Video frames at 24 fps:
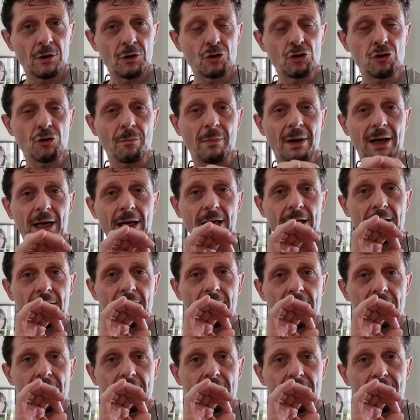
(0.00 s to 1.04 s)
to make it
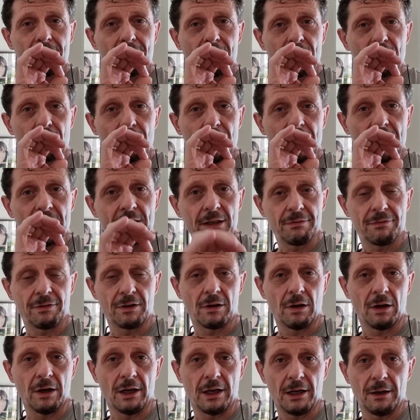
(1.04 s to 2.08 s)
between
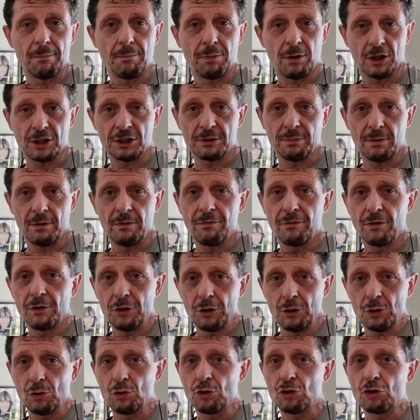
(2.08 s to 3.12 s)
difficult and impossible for
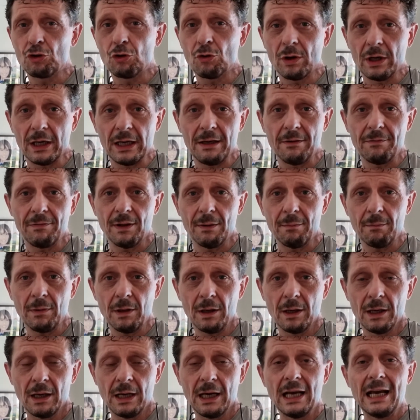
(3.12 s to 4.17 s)
you to leave them.
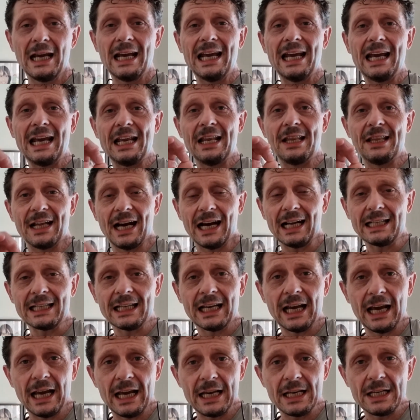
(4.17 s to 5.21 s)
In that
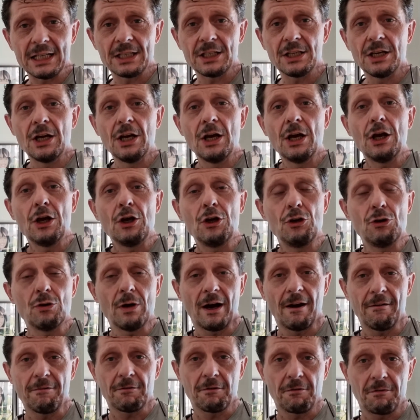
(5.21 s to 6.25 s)
case, you
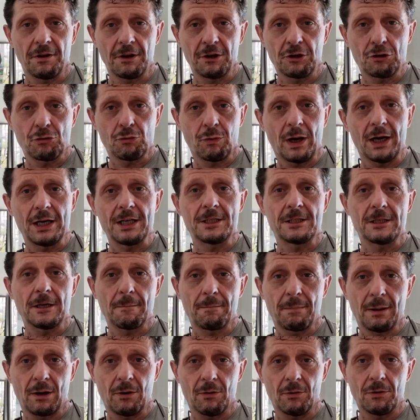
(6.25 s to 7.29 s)
have to think twice
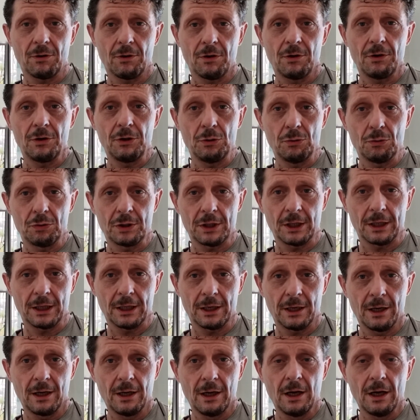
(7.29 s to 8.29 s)
about using